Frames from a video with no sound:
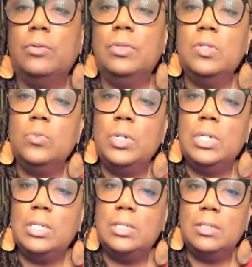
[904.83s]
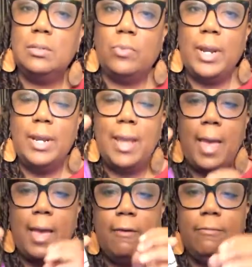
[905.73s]
this one is right at
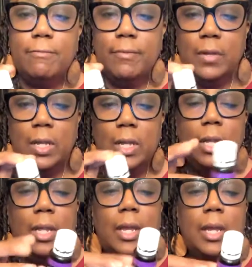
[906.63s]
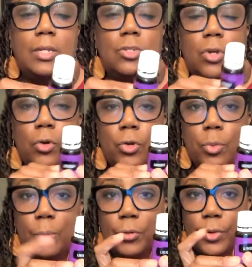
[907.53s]
half. And so you
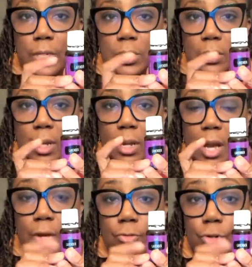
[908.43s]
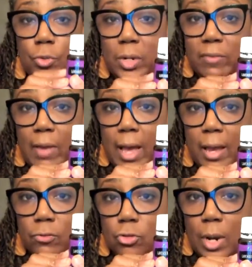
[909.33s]
remember it's
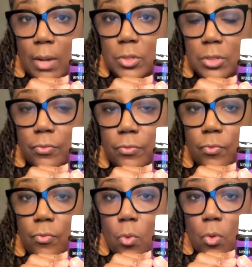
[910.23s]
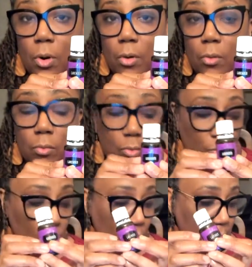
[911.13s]
125 drops for
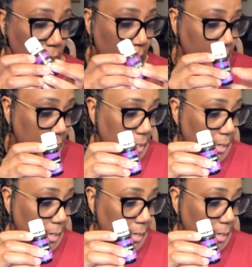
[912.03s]
one that's